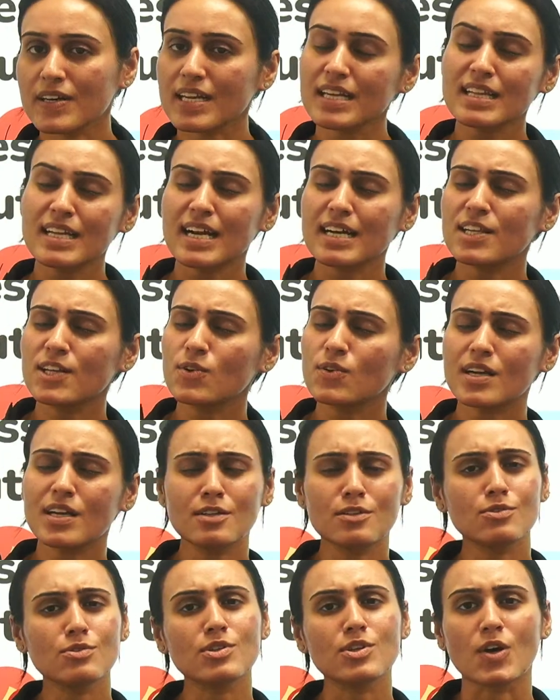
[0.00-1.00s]
that you can
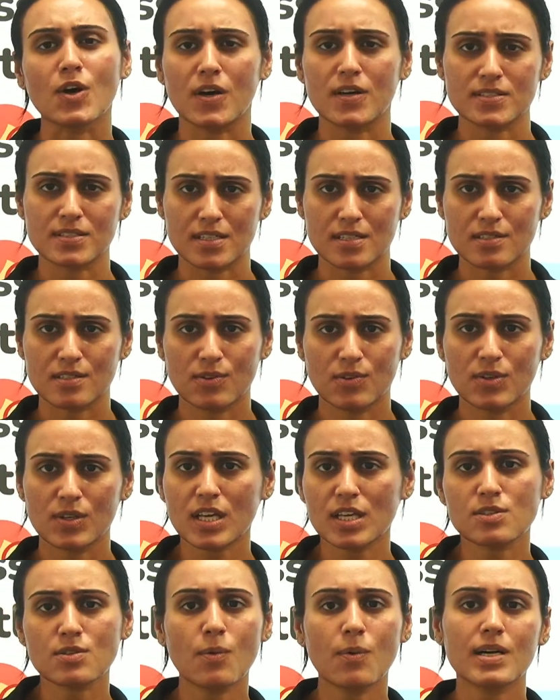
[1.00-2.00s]
do yourselves. Okay,
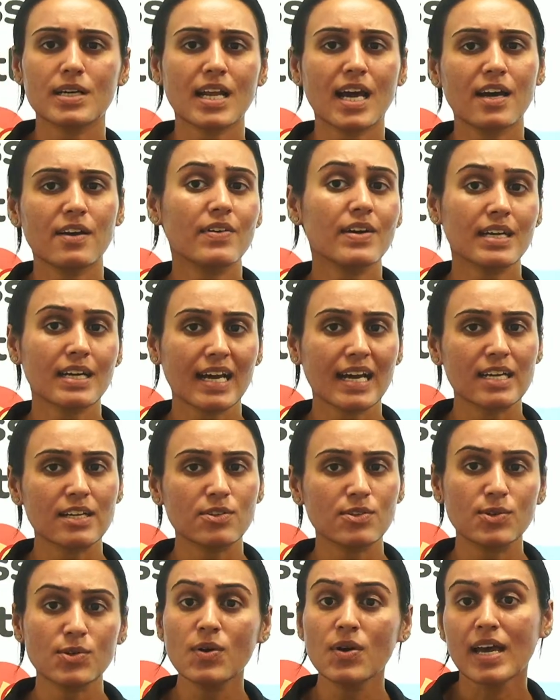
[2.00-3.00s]
so what are we trying to
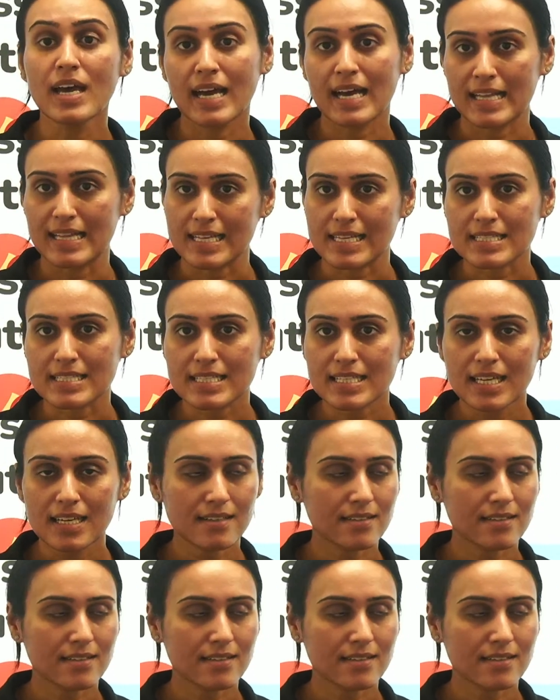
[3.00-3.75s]
do? Let's see.